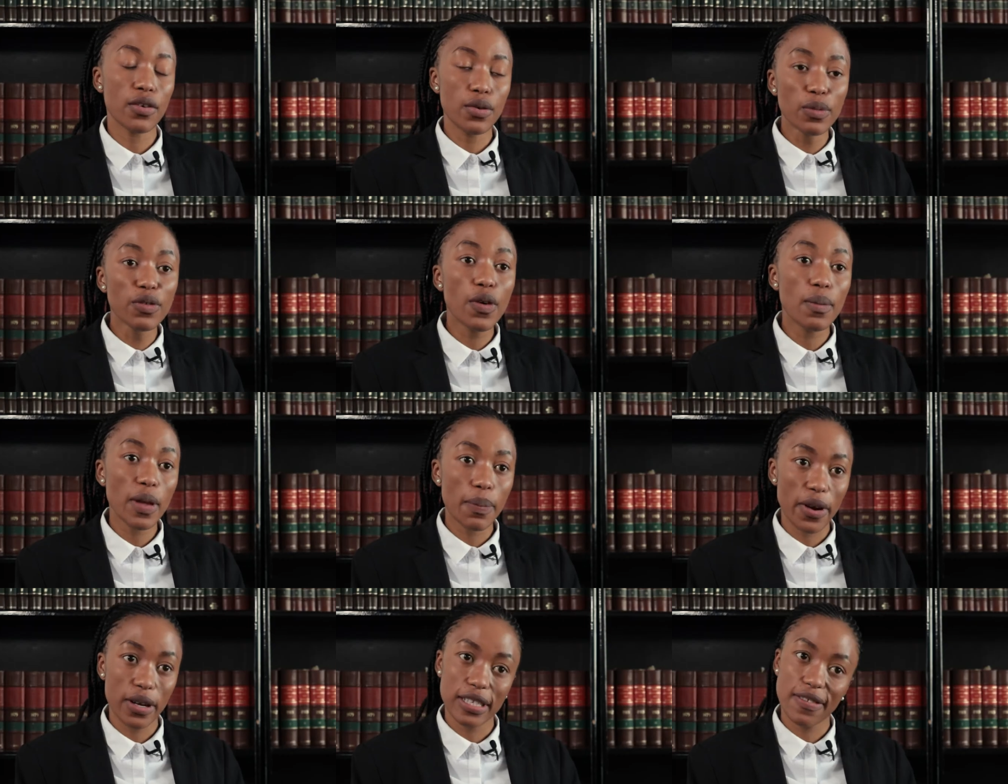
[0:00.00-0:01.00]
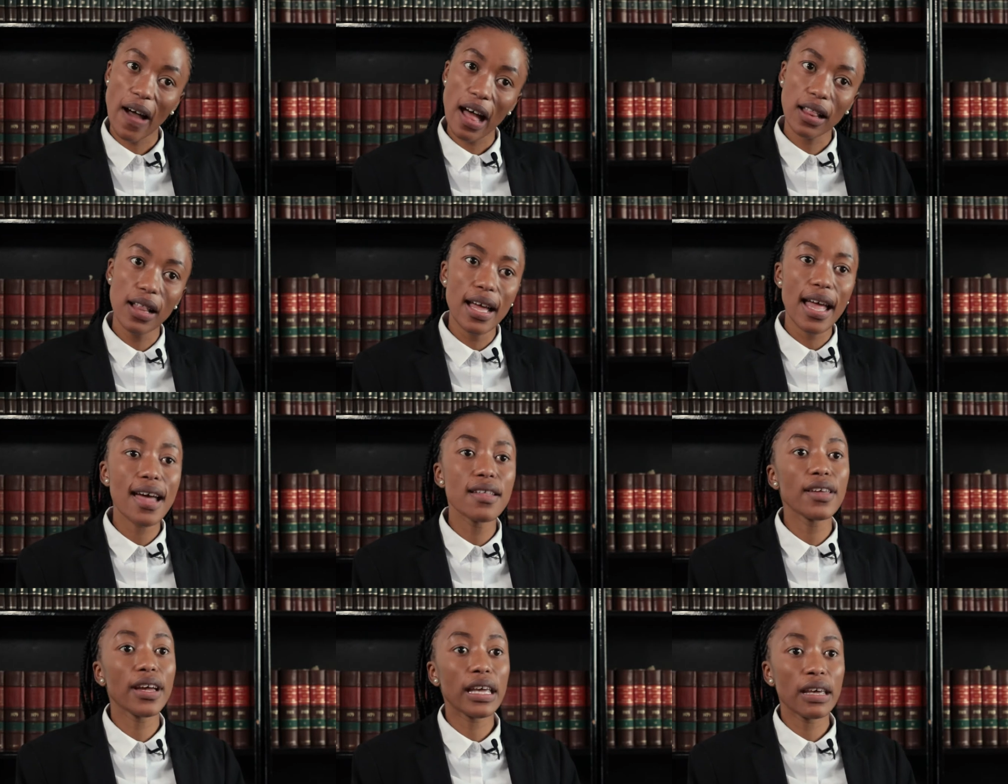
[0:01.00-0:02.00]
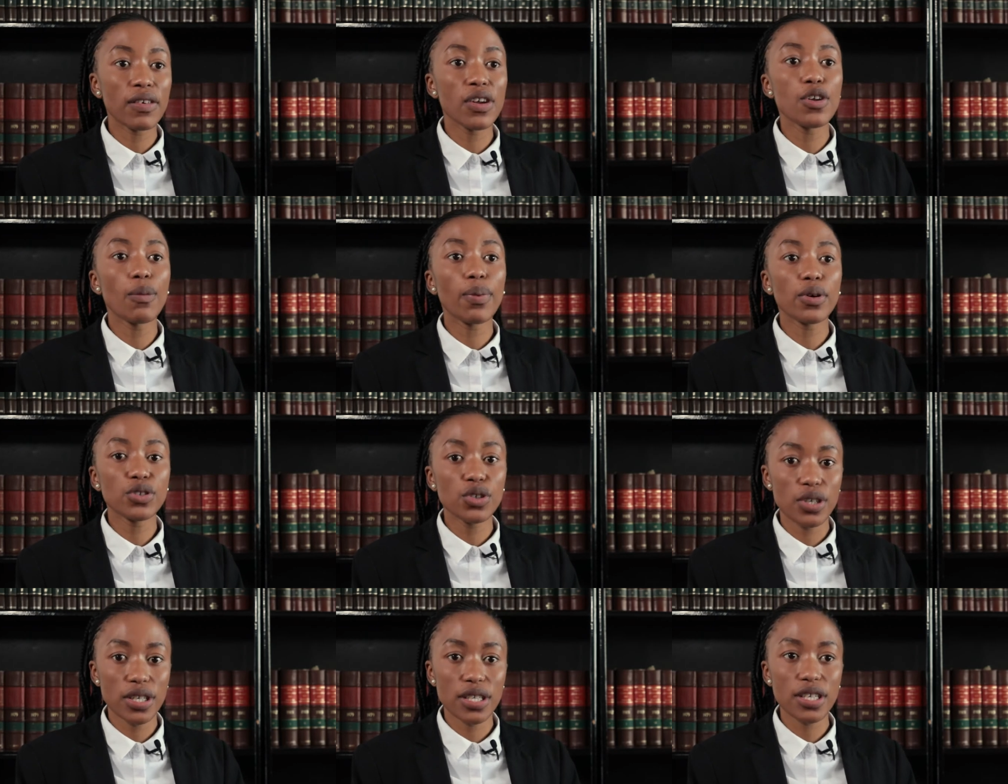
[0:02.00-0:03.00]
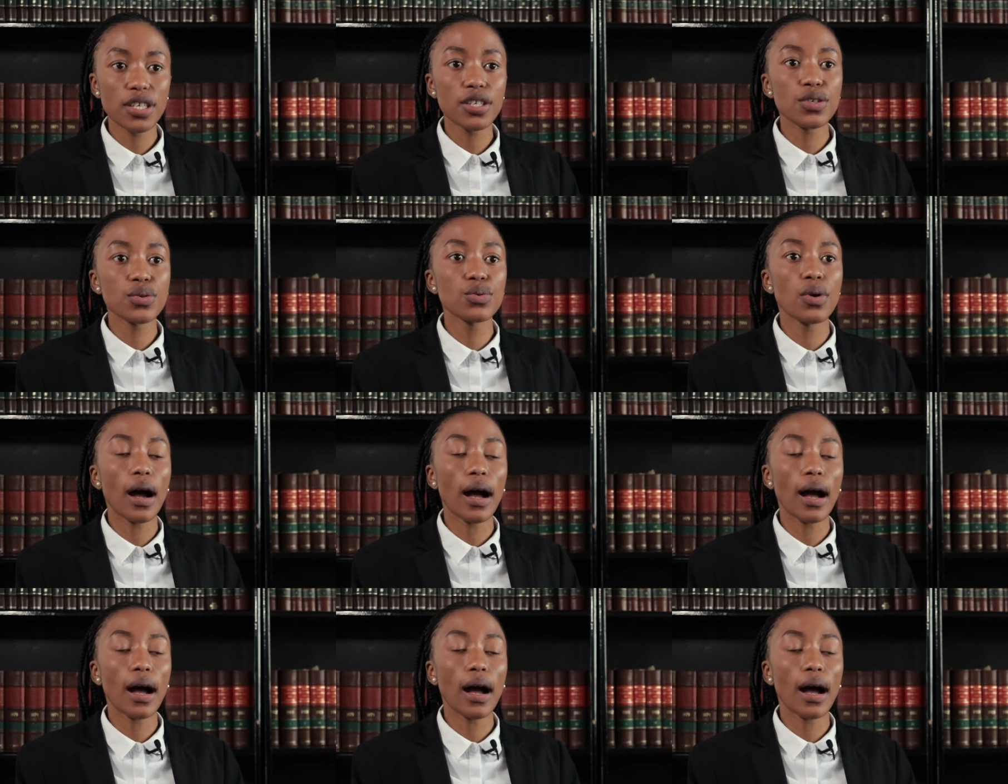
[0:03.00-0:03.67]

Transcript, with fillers: are removed from their parents' file and they're given an opportunity to